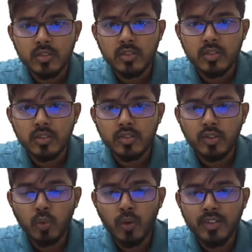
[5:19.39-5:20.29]

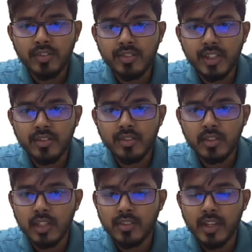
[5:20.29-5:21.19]
So once changed,
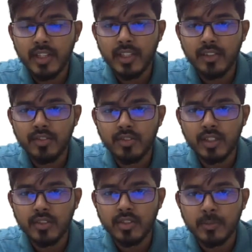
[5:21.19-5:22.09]
the assignee gets
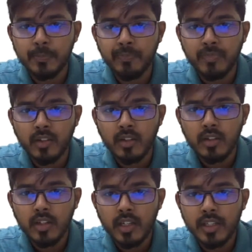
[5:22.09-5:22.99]
changed
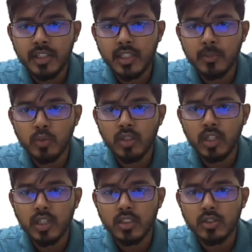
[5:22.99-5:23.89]
and he can move the
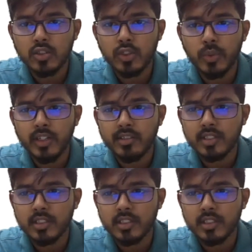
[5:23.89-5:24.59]
card to QA testing.